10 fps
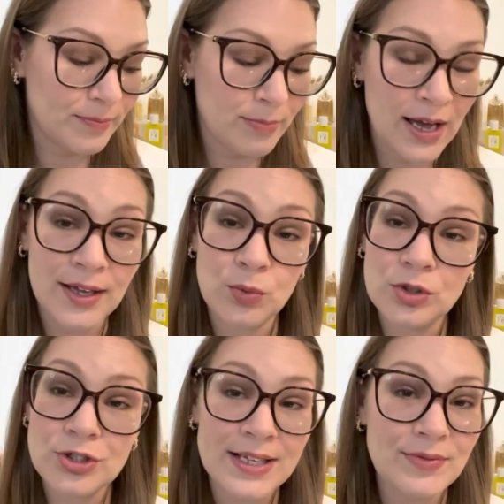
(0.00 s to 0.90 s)
But we'll
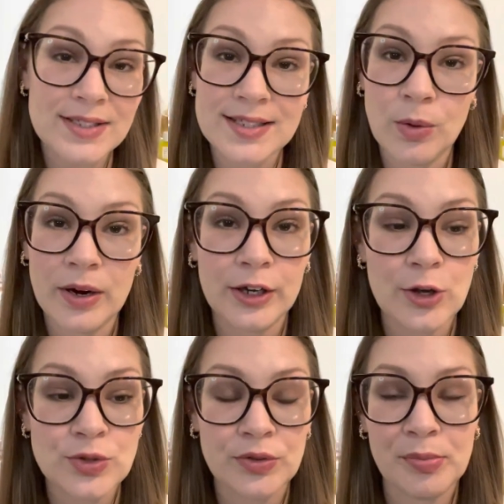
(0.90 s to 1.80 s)
just have to see where it
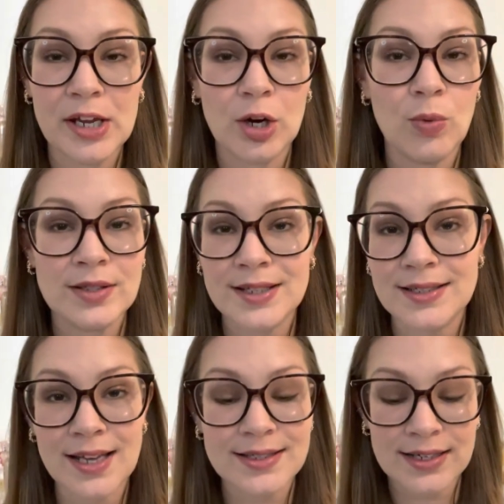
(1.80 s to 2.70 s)
goes from here once I
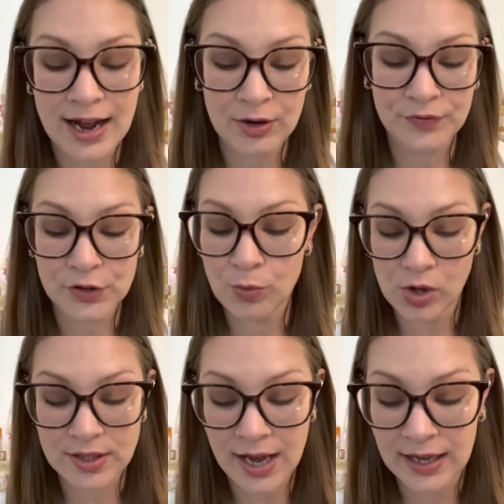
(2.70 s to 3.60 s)
test it out a few
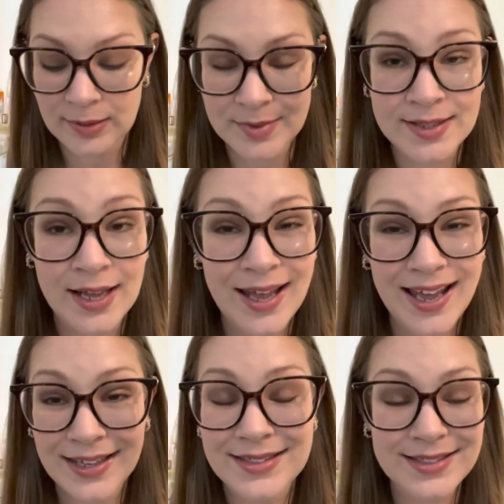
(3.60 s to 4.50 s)
more times
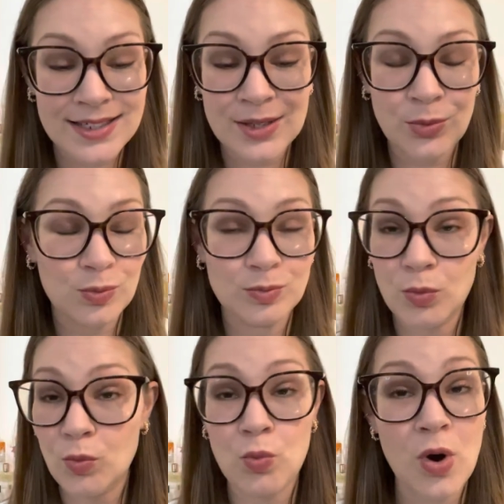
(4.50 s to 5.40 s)
and see
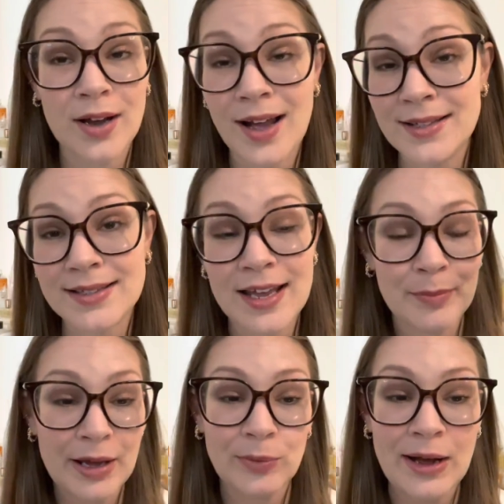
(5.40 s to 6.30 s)
what I say in
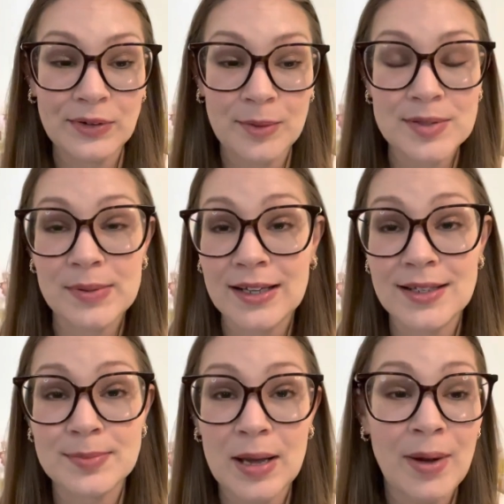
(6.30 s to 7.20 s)
my roundups,
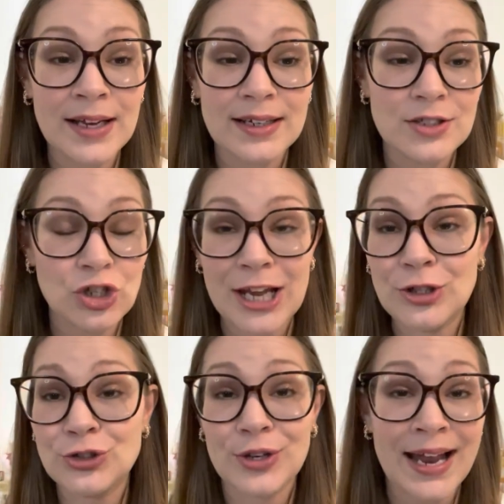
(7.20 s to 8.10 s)
because my mind can
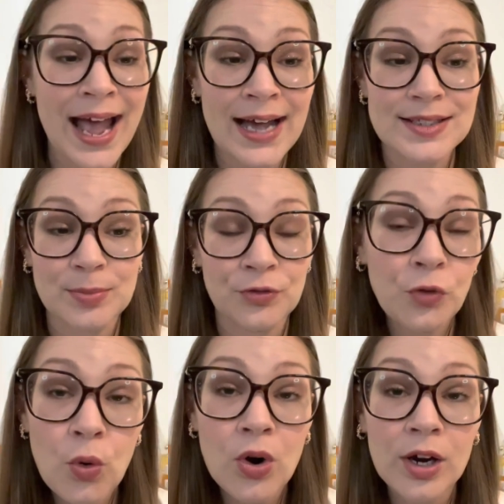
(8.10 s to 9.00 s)
change. It has
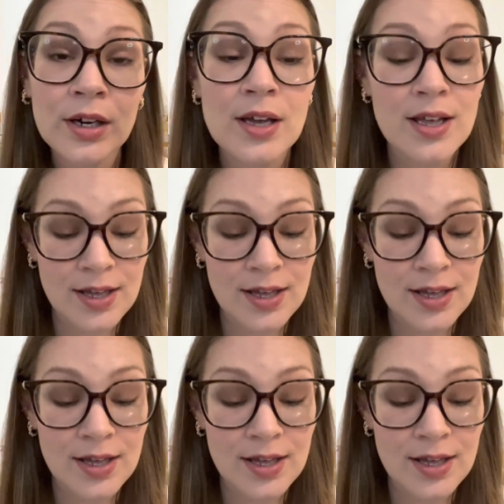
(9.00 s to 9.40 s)
before.